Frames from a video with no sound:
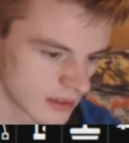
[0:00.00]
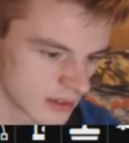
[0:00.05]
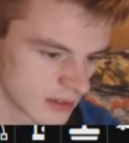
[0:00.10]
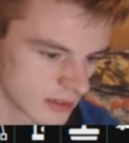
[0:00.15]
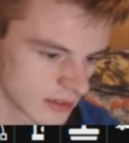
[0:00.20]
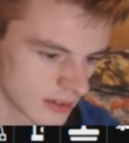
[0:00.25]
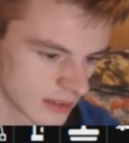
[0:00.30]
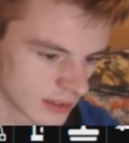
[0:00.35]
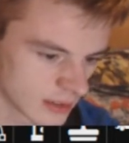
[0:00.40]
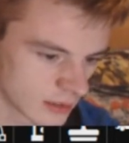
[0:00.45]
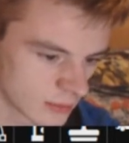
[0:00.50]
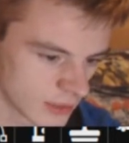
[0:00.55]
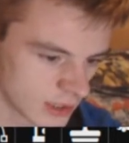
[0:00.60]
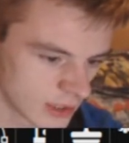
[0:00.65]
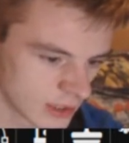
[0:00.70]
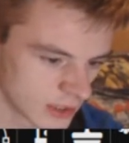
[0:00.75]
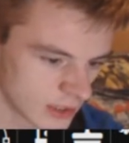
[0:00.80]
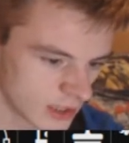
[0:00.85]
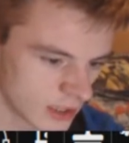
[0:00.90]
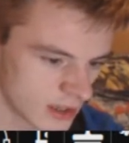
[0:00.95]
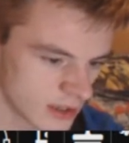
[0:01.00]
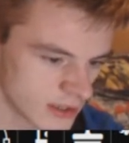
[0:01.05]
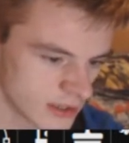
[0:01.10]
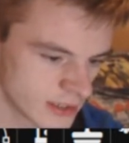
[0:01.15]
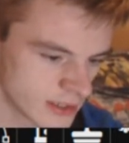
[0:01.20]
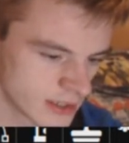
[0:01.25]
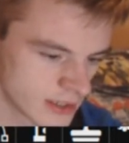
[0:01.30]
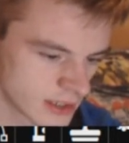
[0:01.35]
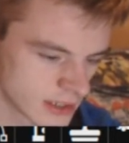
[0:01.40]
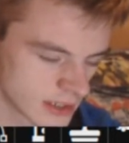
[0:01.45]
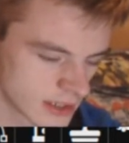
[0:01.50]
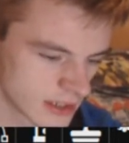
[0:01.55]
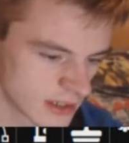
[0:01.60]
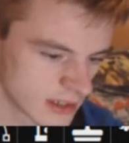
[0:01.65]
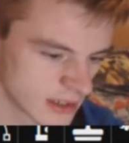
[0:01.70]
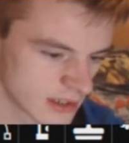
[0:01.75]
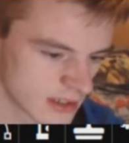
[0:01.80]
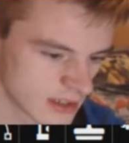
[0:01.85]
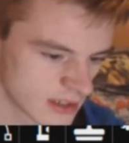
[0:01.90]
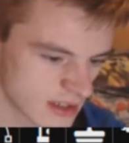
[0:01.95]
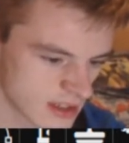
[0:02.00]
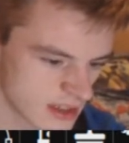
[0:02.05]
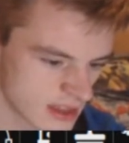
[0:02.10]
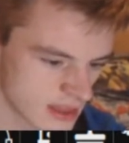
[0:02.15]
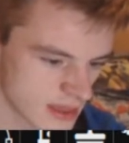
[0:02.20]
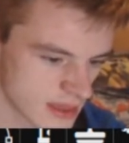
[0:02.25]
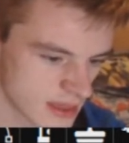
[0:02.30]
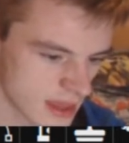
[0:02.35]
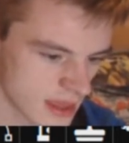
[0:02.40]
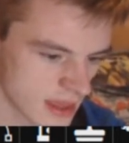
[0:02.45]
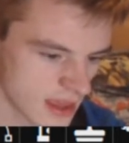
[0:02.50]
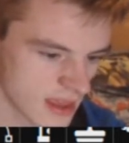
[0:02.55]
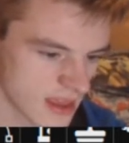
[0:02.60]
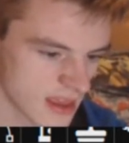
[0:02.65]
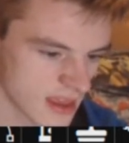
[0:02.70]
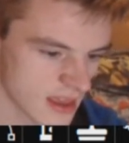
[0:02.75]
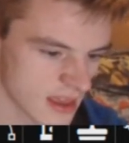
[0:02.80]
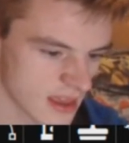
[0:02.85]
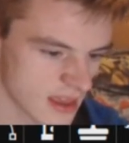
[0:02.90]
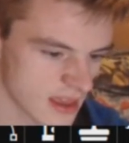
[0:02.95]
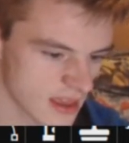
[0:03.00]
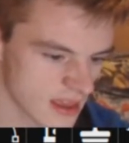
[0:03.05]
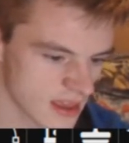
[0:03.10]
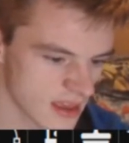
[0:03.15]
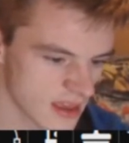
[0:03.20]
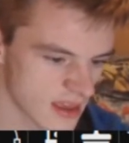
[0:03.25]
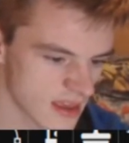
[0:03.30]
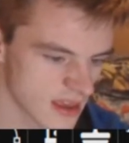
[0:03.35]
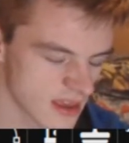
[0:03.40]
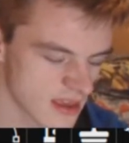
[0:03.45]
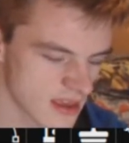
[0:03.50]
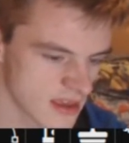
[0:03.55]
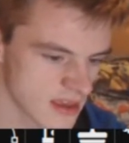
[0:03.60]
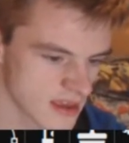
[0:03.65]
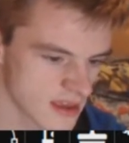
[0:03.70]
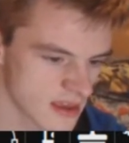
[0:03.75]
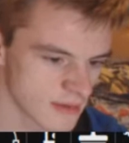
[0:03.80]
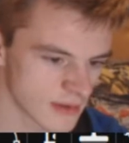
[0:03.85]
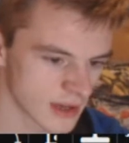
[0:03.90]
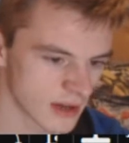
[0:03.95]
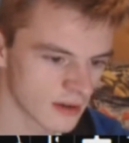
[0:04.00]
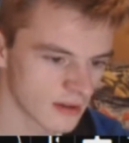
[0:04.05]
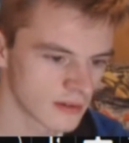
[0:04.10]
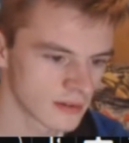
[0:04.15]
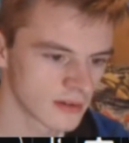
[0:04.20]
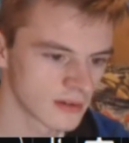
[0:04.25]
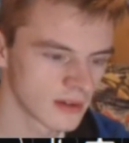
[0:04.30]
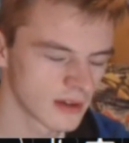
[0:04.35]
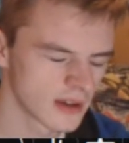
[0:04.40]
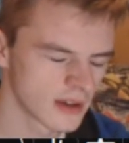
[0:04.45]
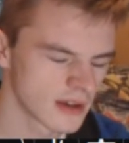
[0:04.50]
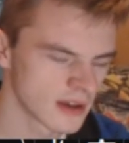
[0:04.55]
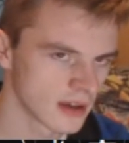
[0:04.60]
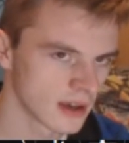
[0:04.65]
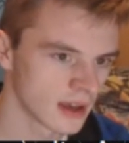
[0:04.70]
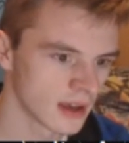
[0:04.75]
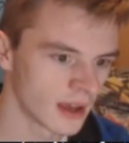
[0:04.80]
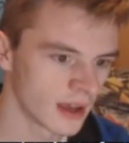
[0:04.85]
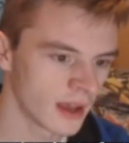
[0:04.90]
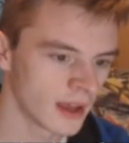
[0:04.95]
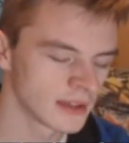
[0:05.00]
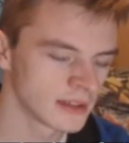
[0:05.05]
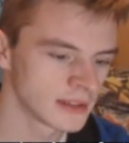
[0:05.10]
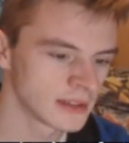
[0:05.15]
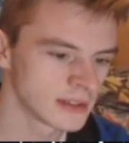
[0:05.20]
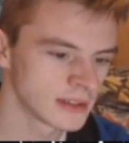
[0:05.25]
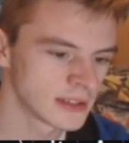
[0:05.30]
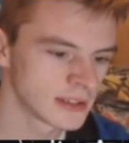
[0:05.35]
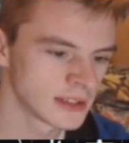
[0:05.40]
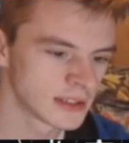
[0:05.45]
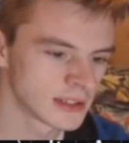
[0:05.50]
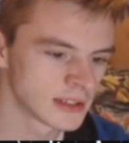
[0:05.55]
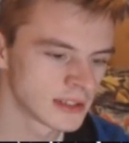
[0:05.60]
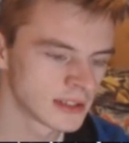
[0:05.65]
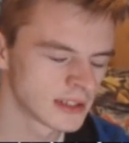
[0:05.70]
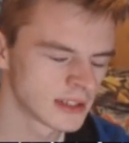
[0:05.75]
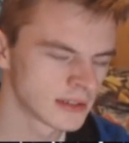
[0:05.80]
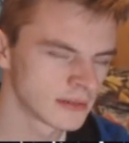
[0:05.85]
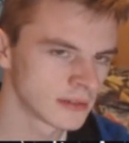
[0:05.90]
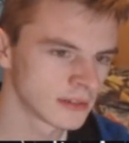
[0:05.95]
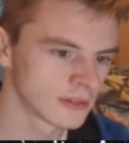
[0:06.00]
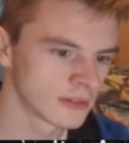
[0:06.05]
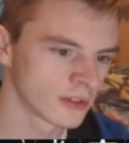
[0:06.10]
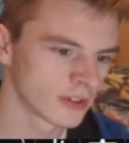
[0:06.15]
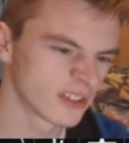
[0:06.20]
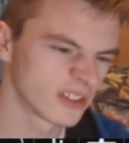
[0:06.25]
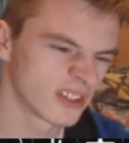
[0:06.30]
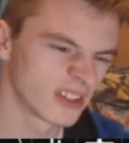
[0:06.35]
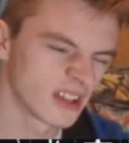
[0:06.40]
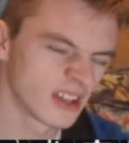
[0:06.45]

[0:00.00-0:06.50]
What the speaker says: He has big claws. Nick. There we go. And this was.